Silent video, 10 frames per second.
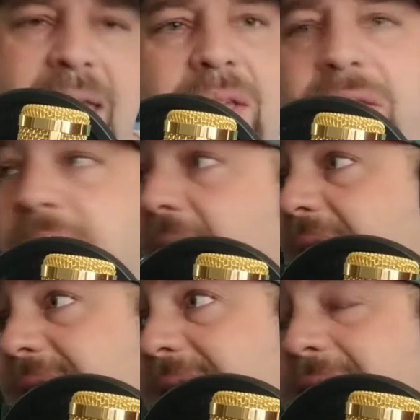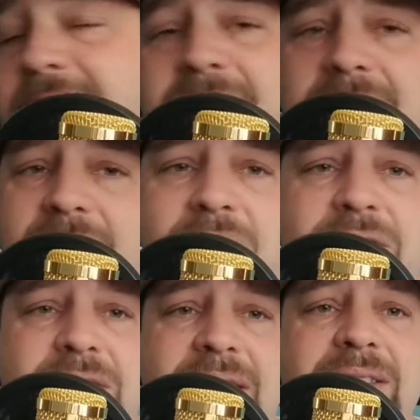And like I said,
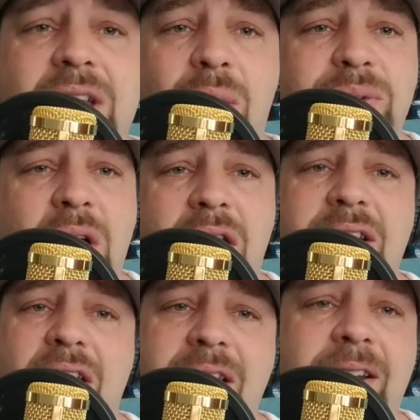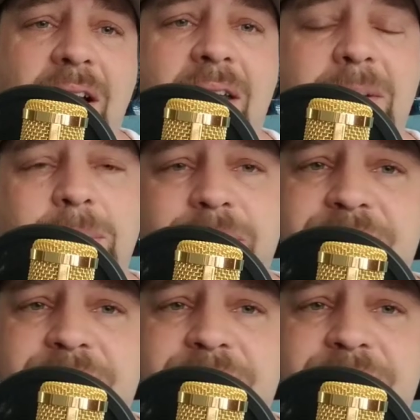this list goes on and on and on.